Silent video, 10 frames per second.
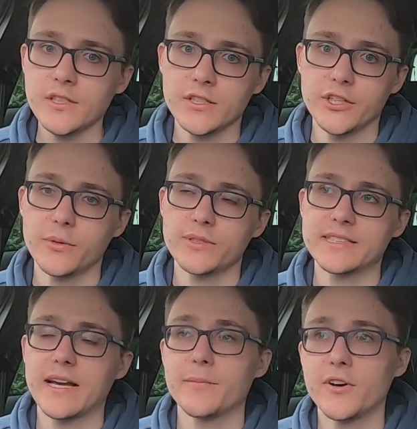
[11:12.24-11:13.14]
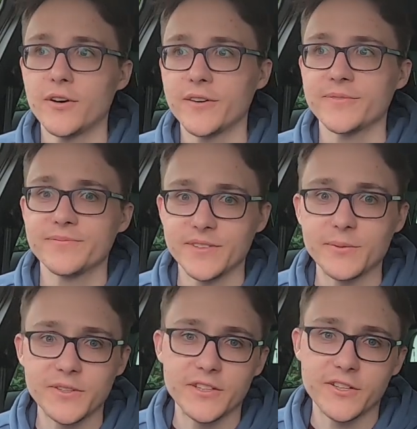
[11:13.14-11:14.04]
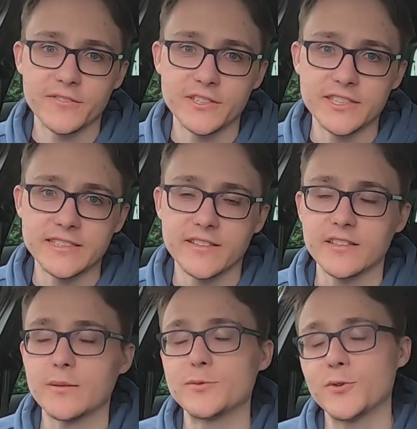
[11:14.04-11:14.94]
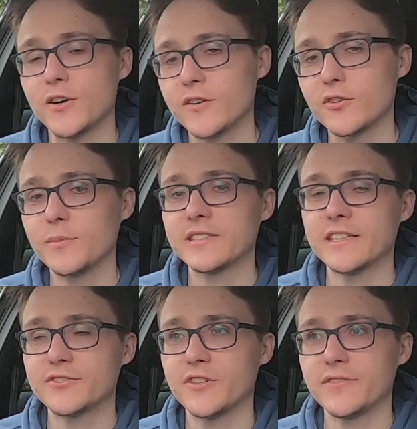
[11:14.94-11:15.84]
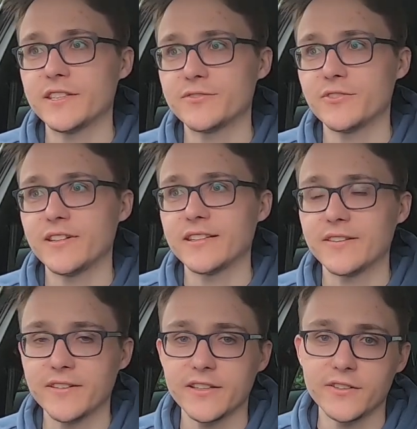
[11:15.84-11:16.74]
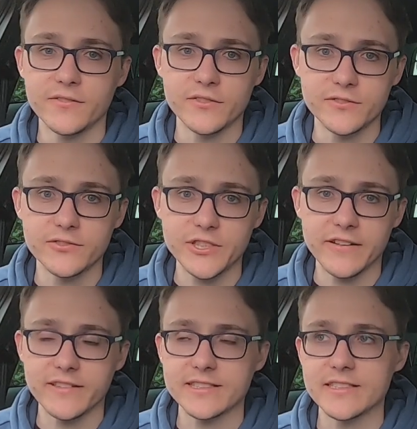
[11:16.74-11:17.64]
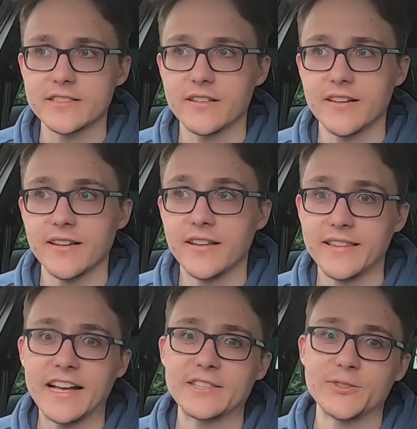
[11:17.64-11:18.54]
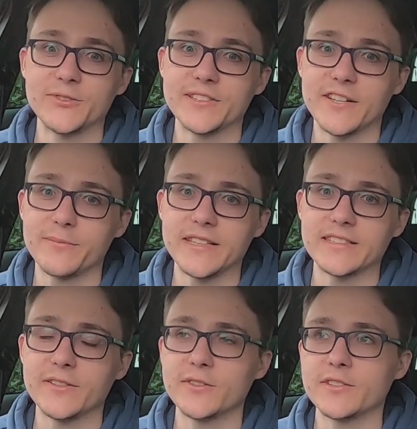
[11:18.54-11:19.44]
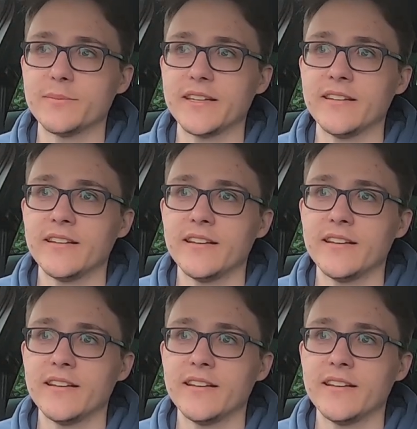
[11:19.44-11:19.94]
You know what, Sam? I'm going to go for the GTI Clubsport. Oh, I've got my test drive this Friday. Thank you for sharing this insight. That sort of stuff means a lot to me.